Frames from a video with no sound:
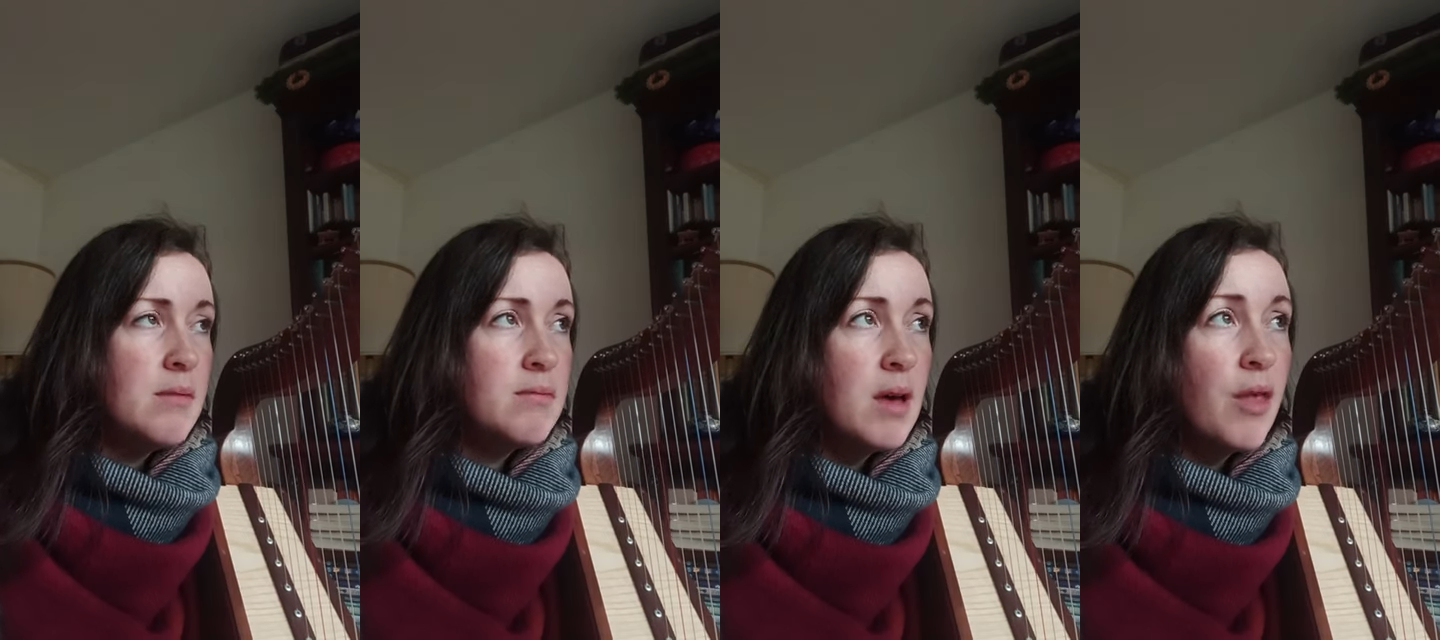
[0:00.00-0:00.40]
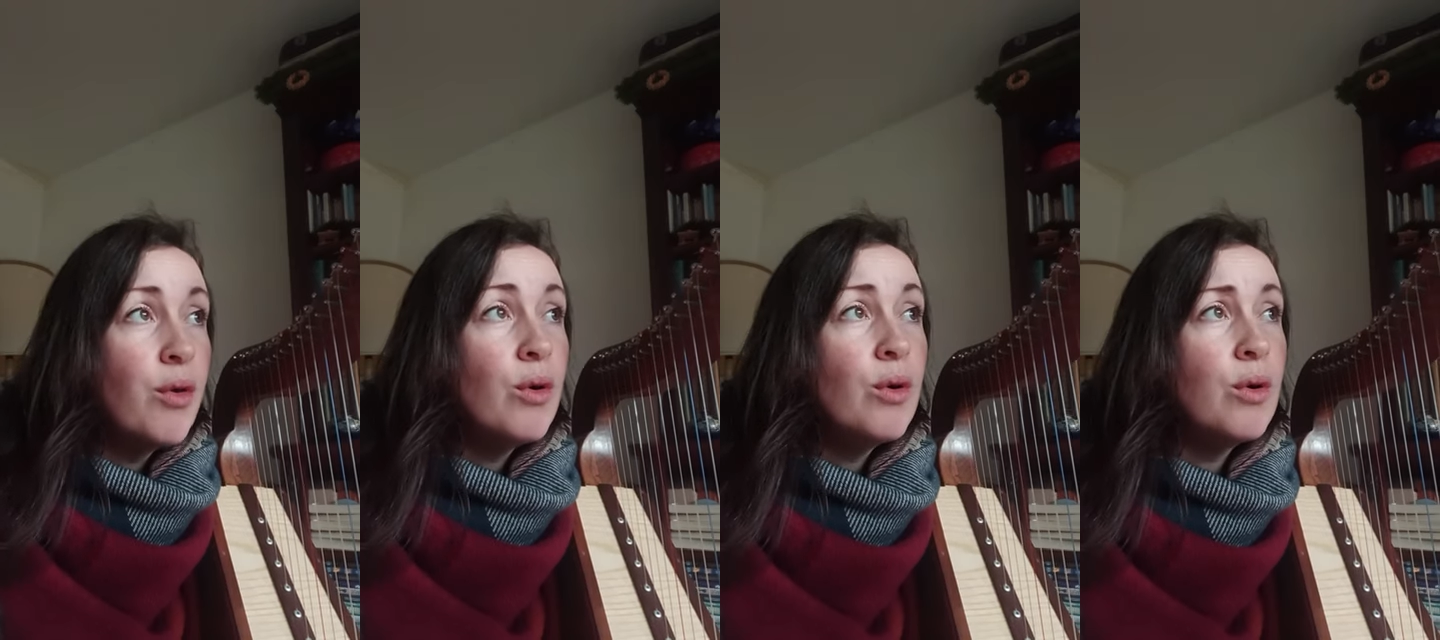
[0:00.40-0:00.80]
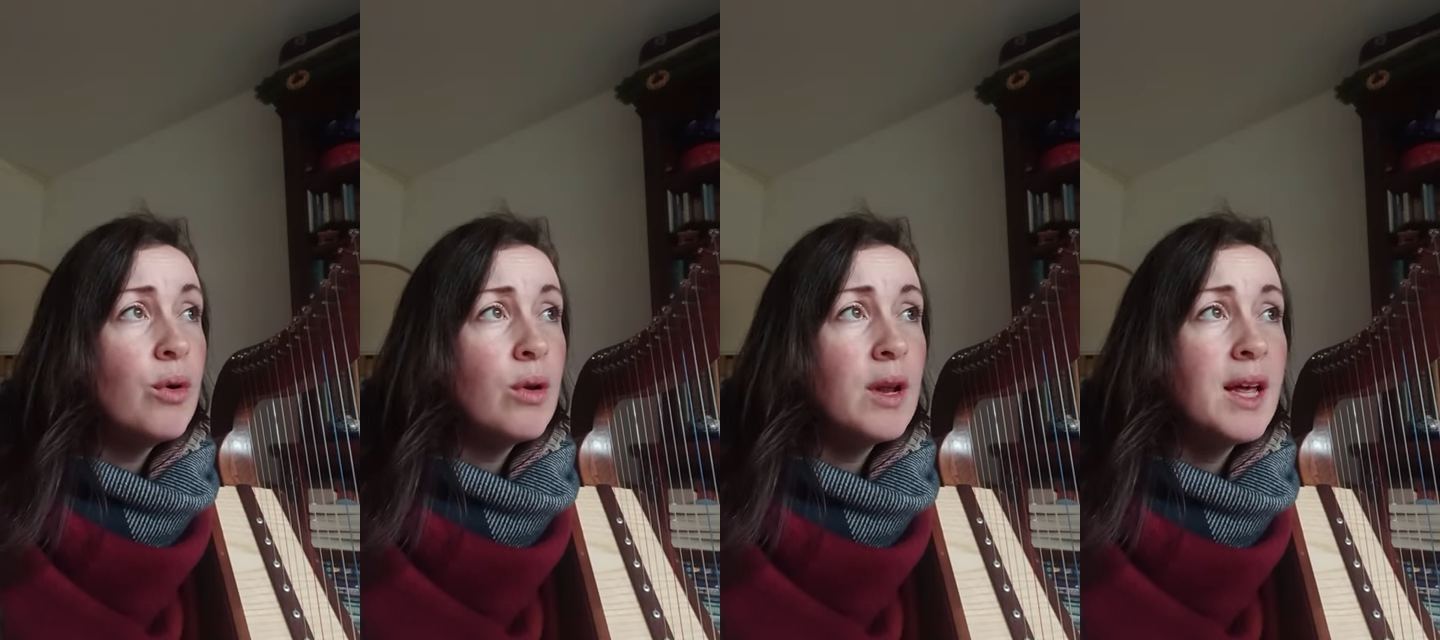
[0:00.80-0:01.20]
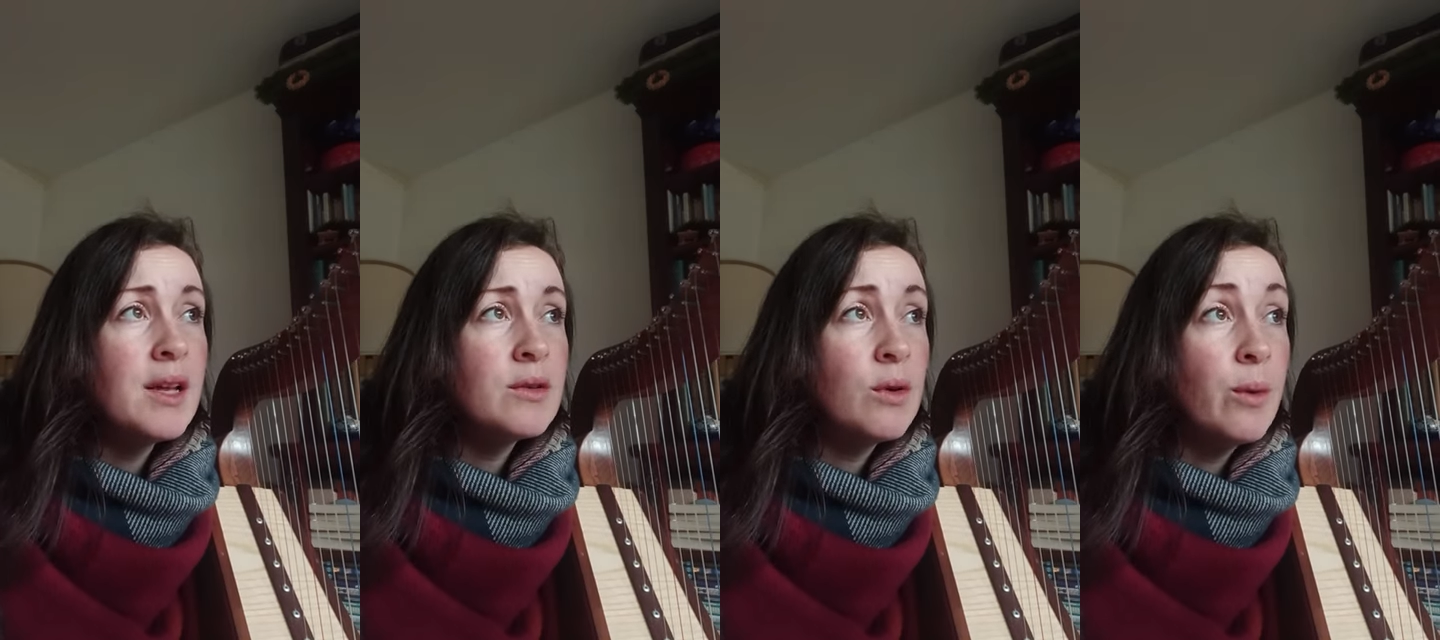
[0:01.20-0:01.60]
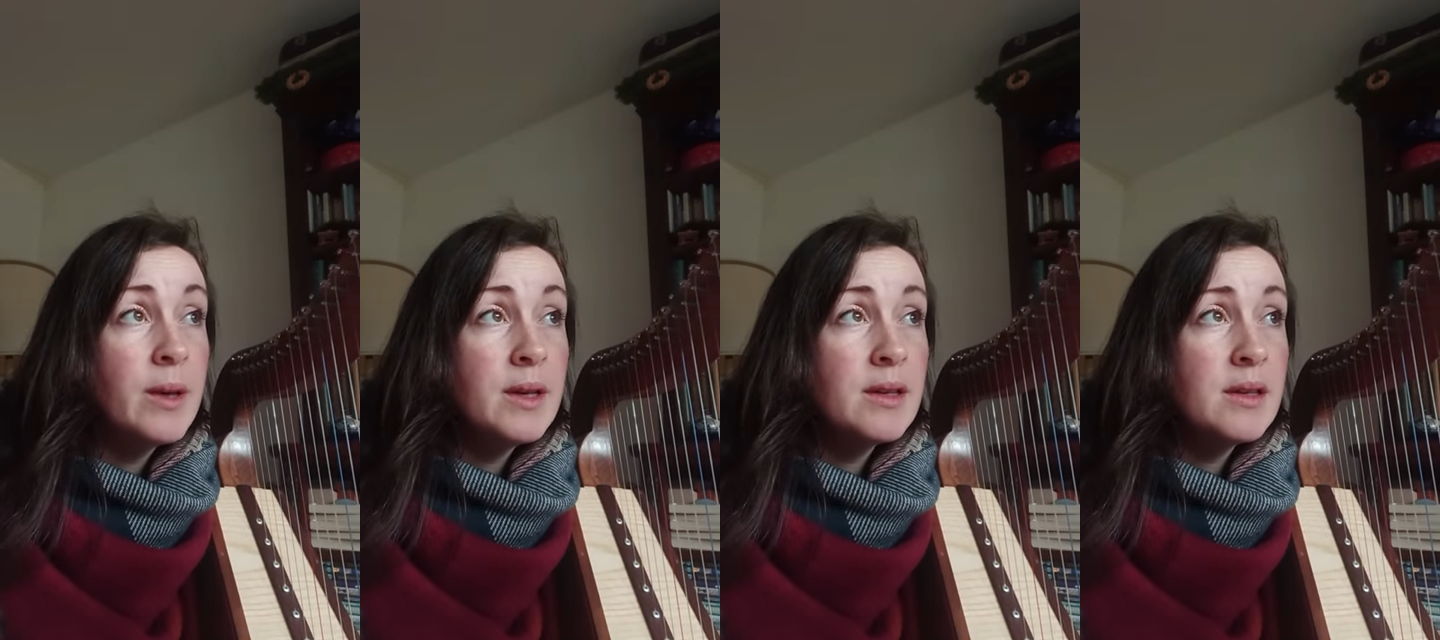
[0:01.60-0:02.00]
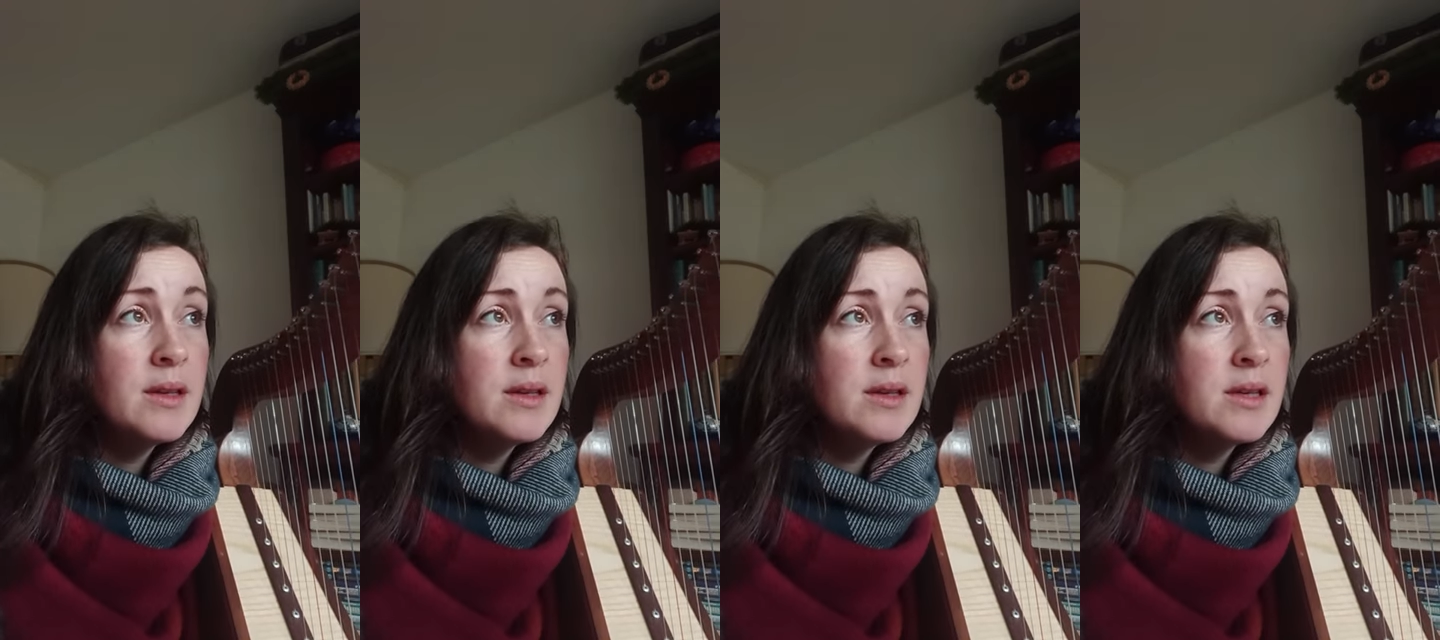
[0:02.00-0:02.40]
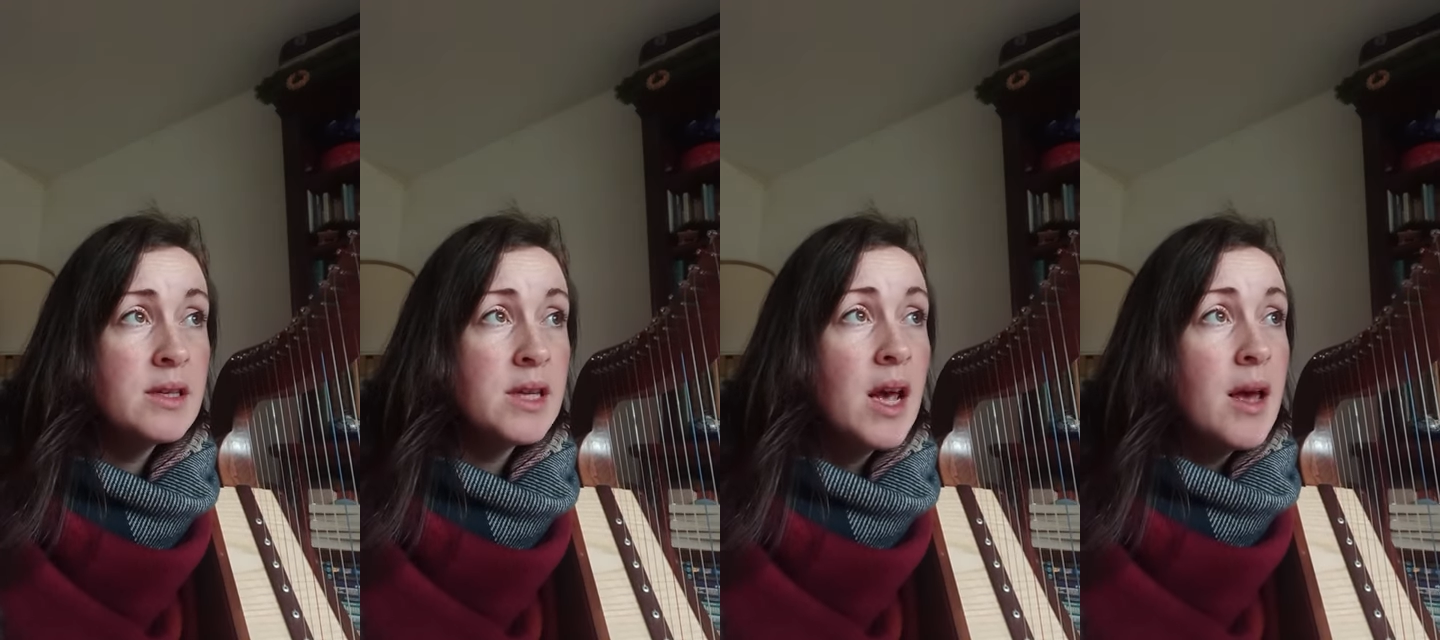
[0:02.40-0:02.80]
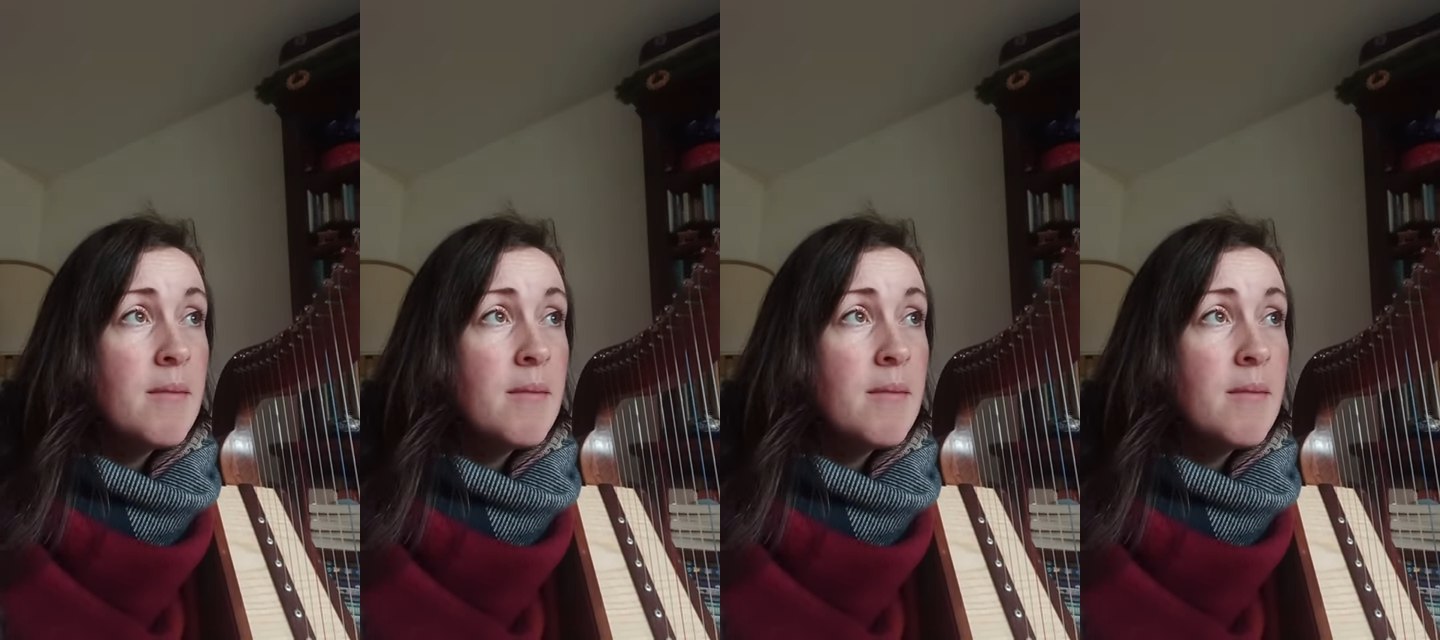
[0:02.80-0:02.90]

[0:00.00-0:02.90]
Medhel and Gwyns,